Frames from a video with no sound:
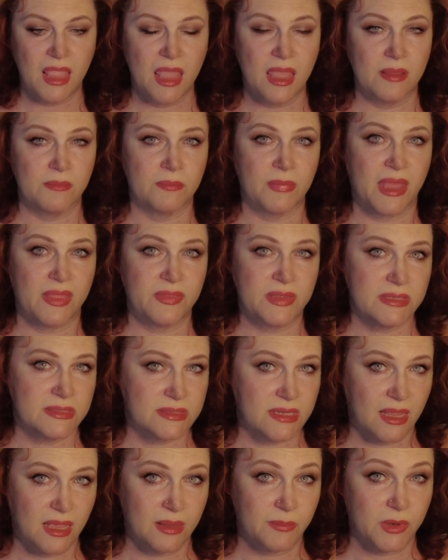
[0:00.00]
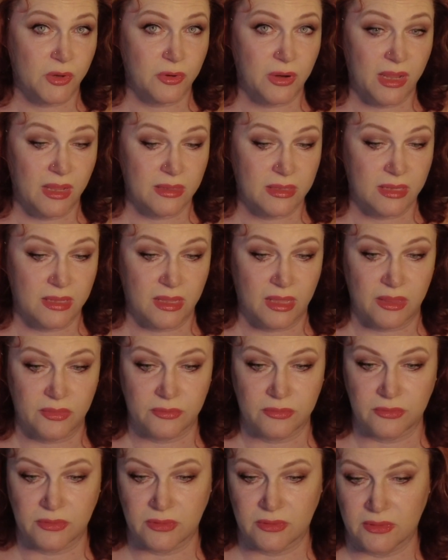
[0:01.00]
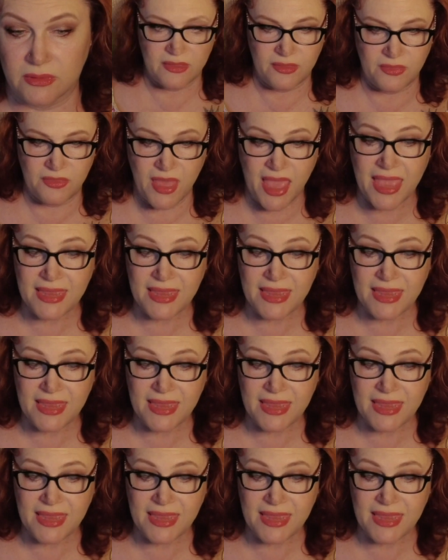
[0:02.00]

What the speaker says: By this time, a crowd had gathered. That